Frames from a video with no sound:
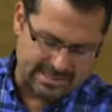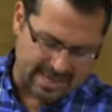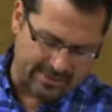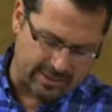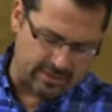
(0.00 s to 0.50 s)
and
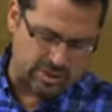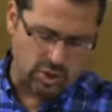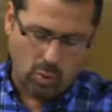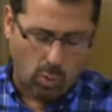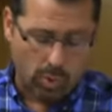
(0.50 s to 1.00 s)
said, There
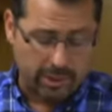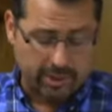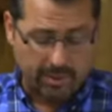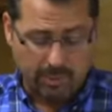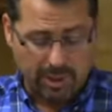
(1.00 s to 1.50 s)
is no
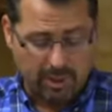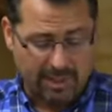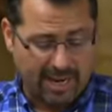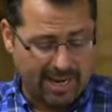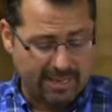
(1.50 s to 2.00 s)
ordinary bread
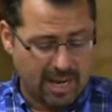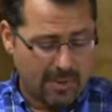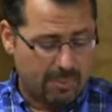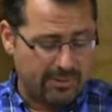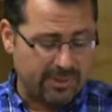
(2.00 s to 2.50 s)
on hand,
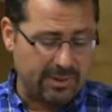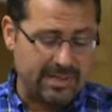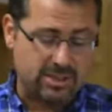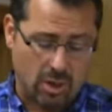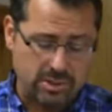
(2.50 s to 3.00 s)
but there
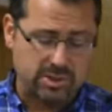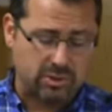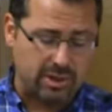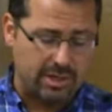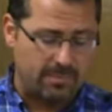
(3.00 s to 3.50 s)
is
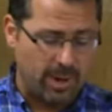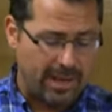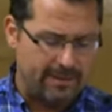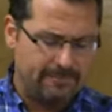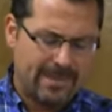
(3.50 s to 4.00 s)
consecrated
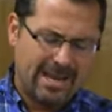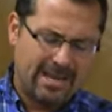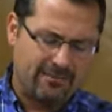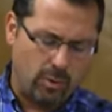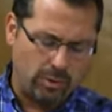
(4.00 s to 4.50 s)
bread.
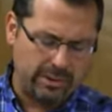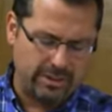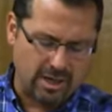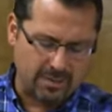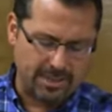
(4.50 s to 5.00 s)
If
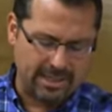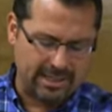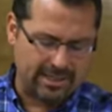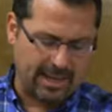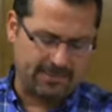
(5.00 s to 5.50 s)
only the young
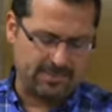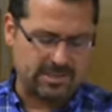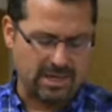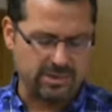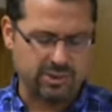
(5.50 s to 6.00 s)
men had kept
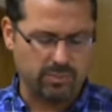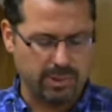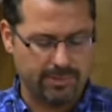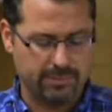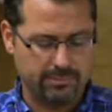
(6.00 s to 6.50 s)
themselves from
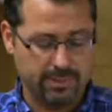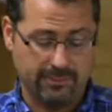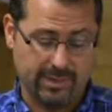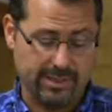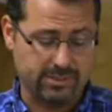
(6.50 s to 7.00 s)
women.
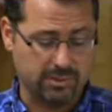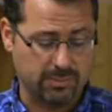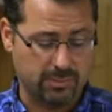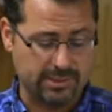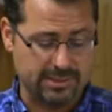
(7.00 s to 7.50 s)
David
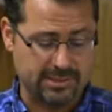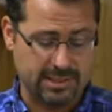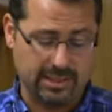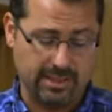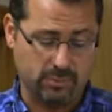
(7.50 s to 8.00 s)
answered the priest and
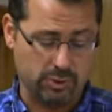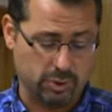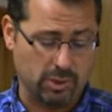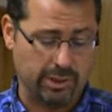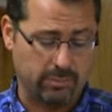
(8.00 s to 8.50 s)
said to him, Well,
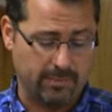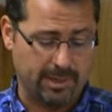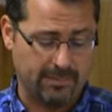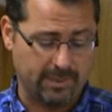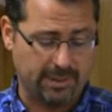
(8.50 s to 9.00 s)
surely
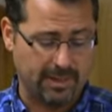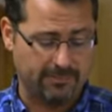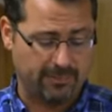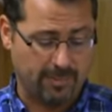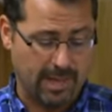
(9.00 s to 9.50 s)
women have been
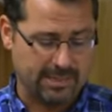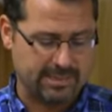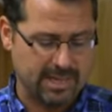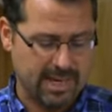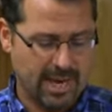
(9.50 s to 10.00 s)
kept from
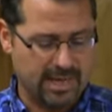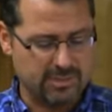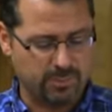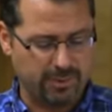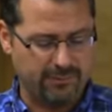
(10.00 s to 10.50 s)
us,
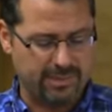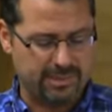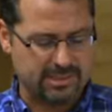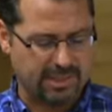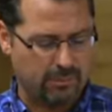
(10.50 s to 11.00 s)
as
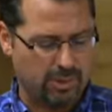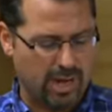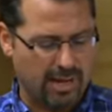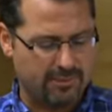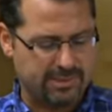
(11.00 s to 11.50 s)
previously
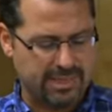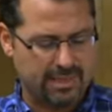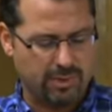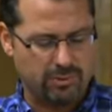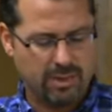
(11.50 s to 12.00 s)
when I was
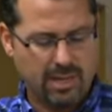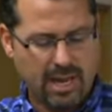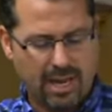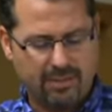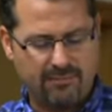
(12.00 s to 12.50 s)
sent out,
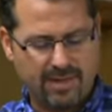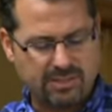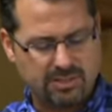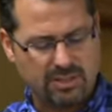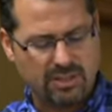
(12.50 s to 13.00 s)
and the
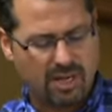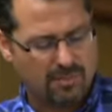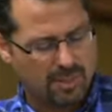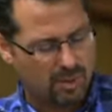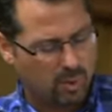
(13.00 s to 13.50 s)
vessels of the
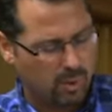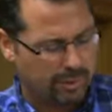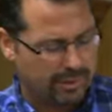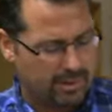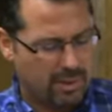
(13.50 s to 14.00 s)
young men are
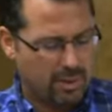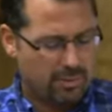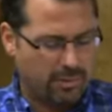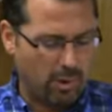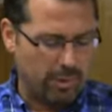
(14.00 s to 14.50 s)
holy
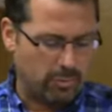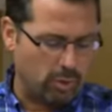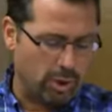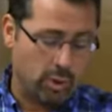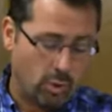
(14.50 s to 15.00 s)
though it
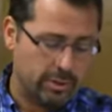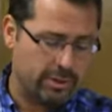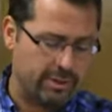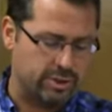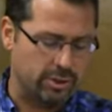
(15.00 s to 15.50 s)
were an
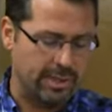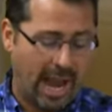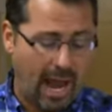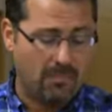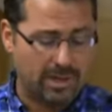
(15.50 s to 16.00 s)
ordinary
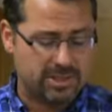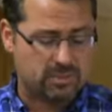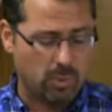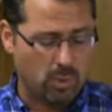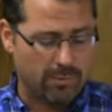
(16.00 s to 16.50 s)
journey, how
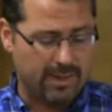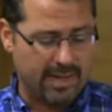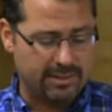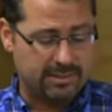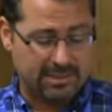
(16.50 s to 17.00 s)
much more
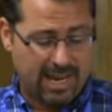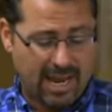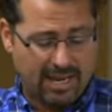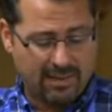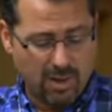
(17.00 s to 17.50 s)
then
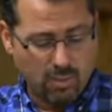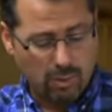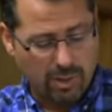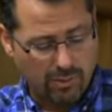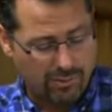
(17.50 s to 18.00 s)
today
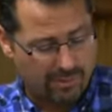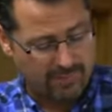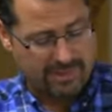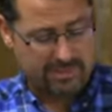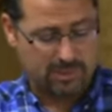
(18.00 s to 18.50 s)
will
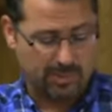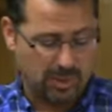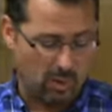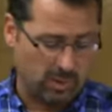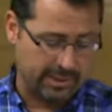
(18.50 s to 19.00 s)
their vessels
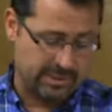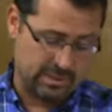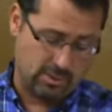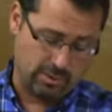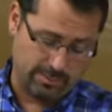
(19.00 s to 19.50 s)
be holy?
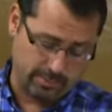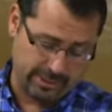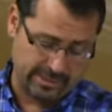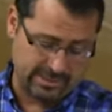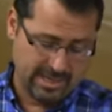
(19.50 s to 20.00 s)
So the
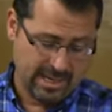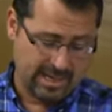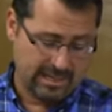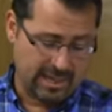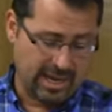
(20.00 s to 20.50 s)
priest
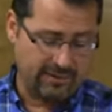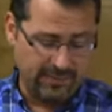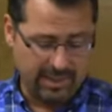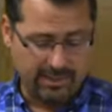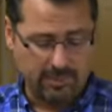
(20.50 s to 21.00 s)

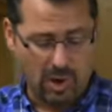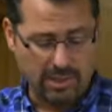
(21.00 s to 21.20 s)
gave him